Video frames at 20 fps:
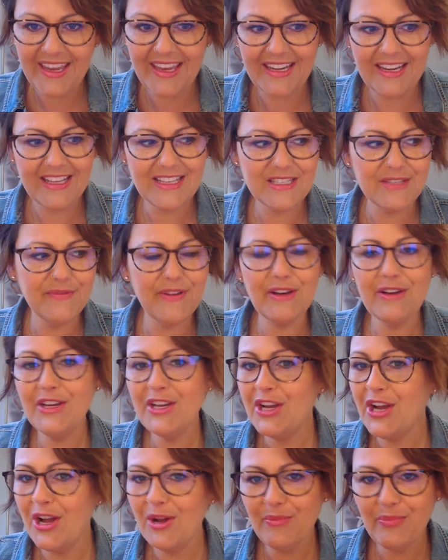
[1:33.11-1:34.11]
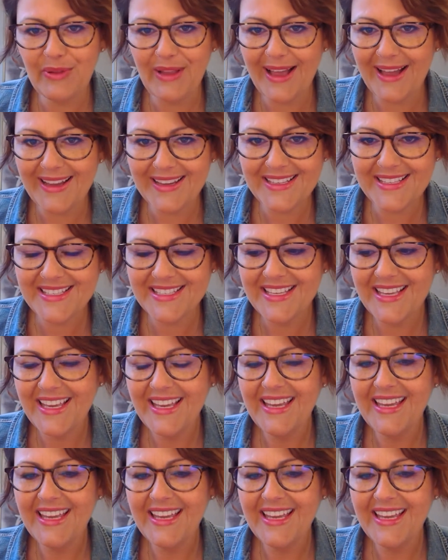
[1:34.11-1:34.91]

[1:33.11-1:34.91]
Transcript: and it's very complex